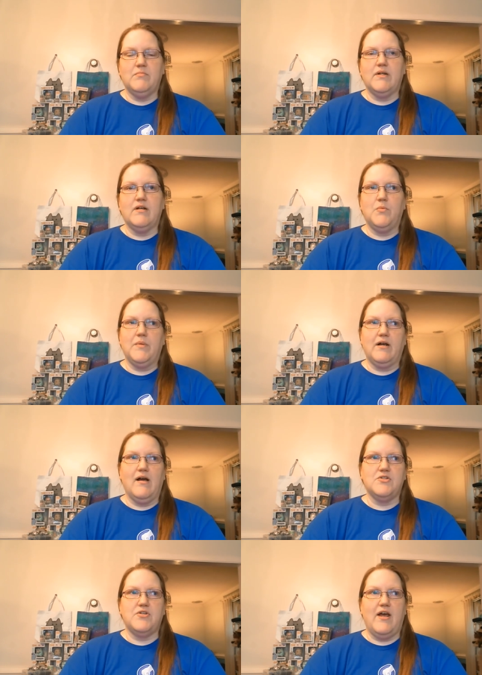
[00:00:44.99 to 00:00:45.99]
But oh my
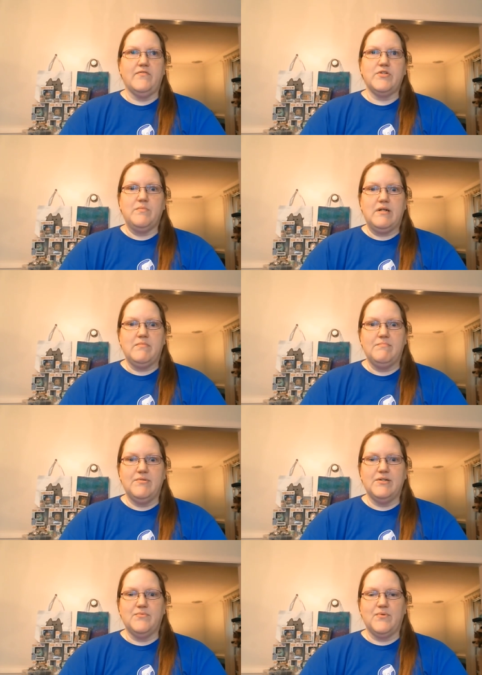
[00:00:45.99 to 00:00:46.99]
gosh, to have so many
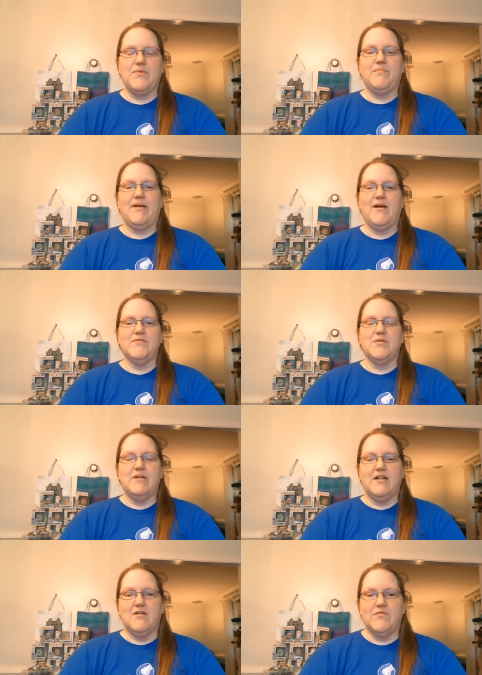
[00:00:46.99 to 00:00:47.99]
people in the room and have so
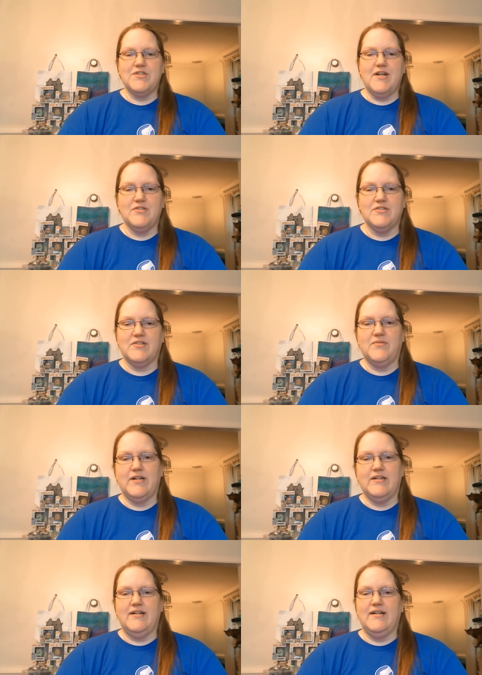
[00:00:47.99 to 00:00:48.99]
many conversations
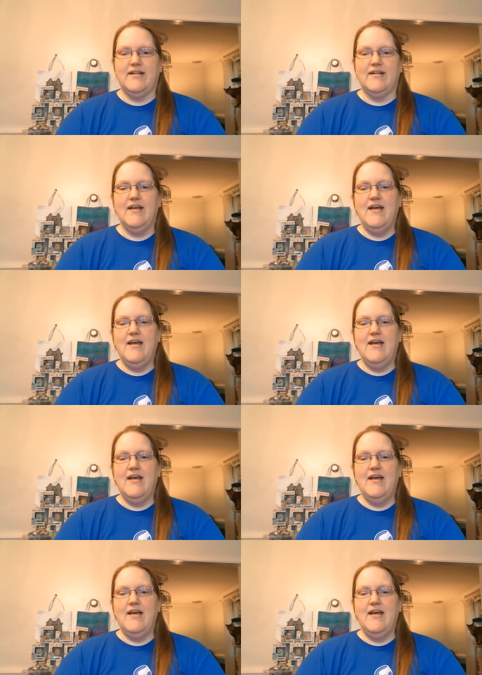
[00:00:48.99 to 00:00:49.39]
going on, and